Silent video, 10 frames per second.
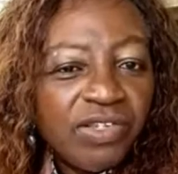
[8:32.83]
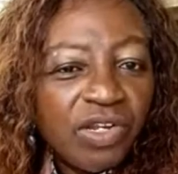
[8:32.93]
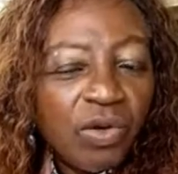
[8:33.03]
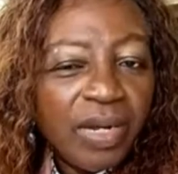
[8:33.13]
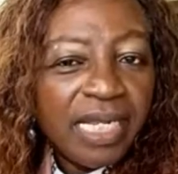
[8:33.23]
you
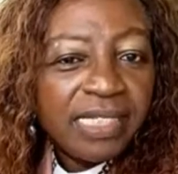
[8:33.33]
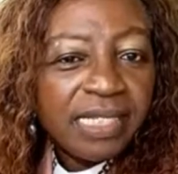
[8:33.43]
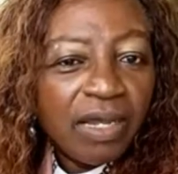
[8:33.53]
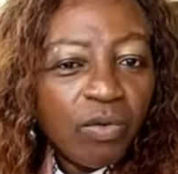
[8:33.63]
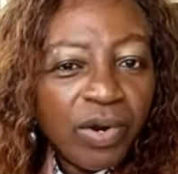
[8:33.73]
know,
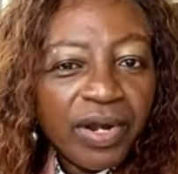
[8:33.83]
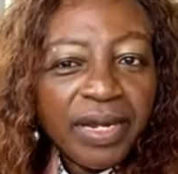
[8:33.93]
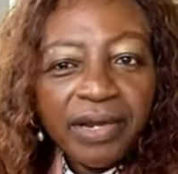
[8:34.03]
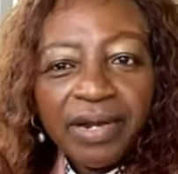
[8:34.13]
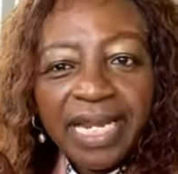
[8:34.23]
it's
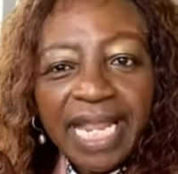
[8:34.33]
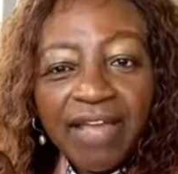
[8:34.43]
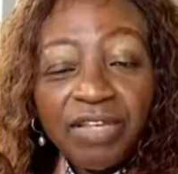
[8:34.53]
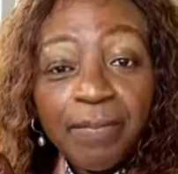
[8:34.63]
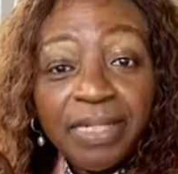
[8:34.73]
where they
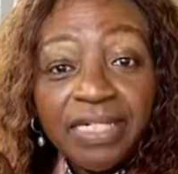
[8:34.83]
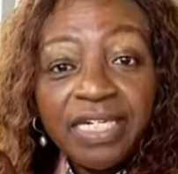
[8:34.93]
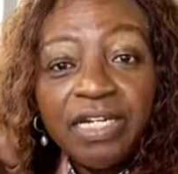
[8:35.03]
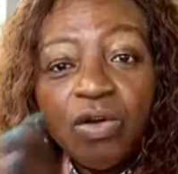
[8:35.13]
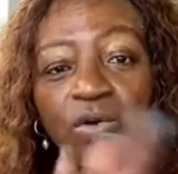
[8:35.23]
have the
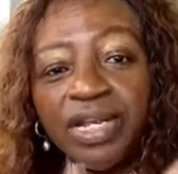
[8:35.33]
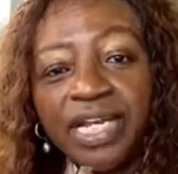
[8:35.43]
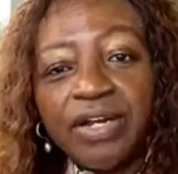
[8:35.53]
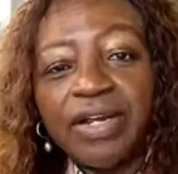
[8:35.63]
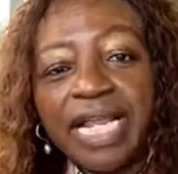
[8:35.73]
ability to go on
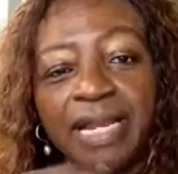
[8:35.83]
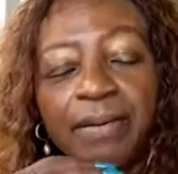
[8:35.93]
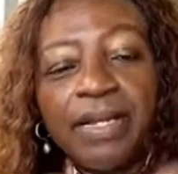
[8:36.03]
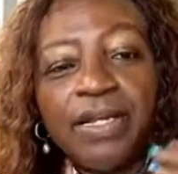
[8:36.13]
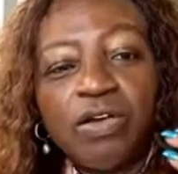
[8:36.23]
there
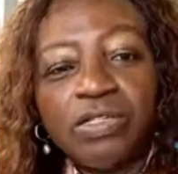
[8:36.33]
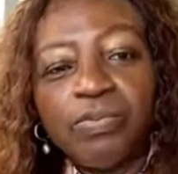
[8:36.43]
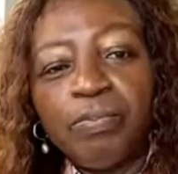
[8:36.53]
and, you know,